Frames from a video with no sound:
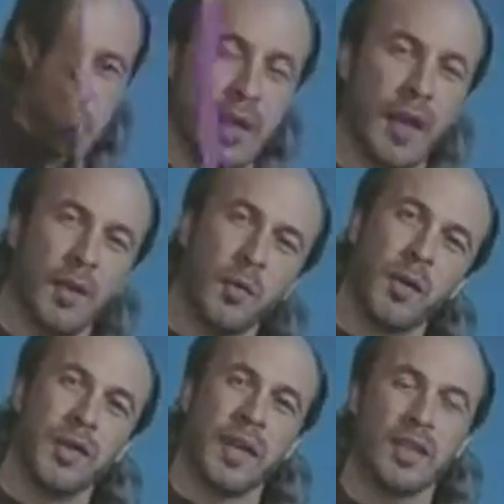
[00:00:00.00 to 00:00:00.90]
Now,
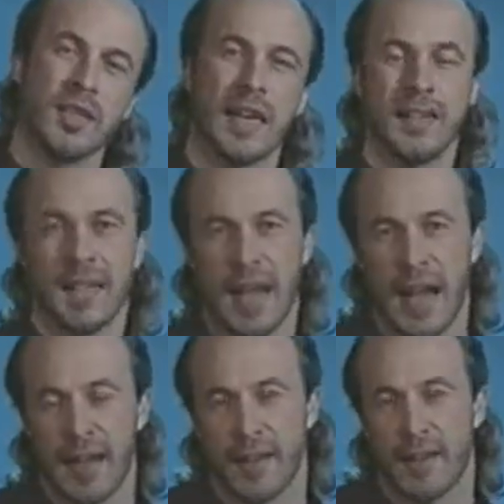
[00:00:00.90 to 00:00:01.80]
one thing I'd just like to
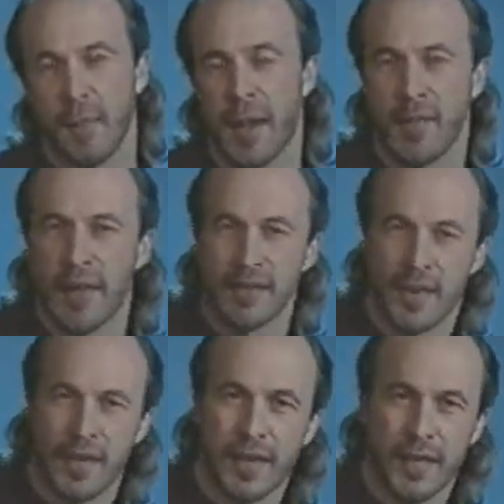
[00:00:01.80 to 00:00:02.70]
add about that
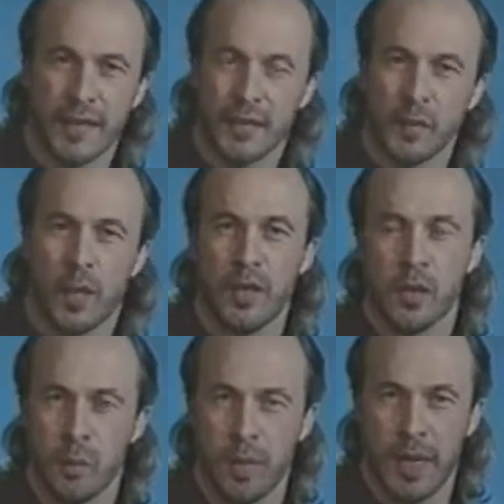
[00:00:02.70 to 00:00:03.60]
technique is that when
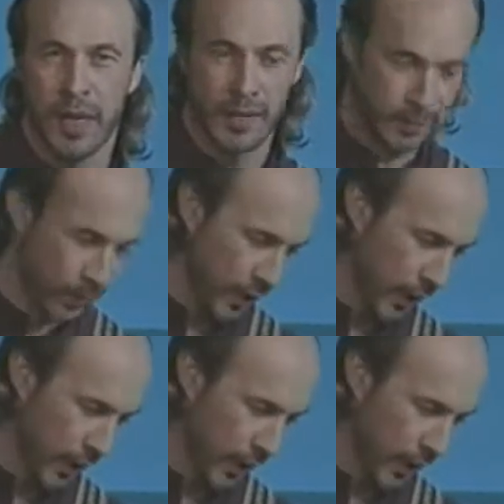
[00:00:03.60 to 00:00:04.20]
you're playing,